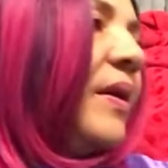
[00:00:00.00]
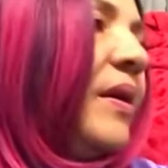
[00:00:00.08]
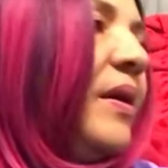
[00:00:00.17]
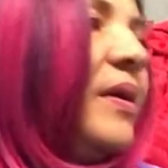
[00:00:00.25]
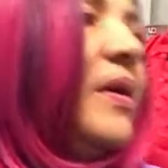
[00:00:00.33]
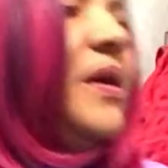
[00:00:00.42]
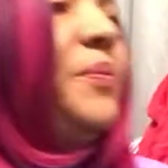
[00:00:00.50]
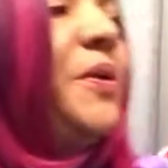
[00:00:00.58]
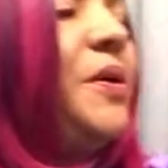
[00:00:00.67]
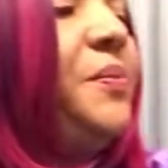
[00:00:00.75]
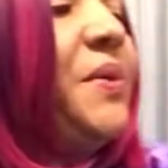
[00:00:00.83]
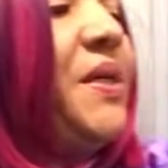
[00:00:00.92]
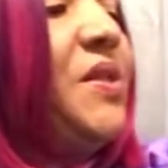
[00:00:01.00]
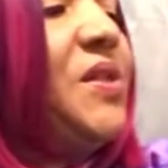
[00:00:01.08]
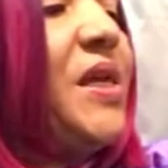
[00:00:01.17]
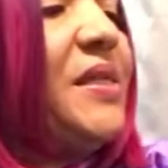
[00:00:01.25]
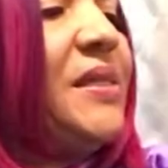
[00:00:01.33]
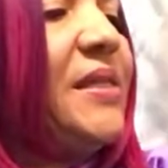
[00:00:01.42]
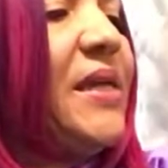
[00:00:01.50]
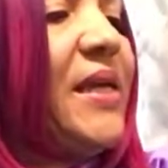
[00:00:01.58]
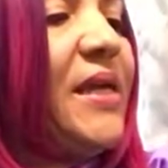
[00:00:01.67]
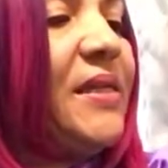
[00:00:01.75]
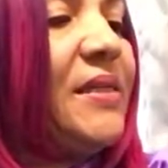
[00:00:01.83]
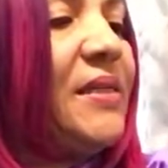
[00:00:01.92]
a couple of PJ
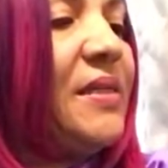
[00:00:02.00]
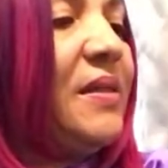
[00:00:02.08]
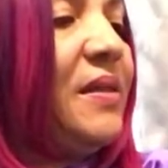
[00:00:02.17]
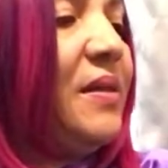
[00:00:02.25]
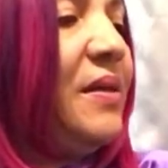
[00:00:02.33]
sets.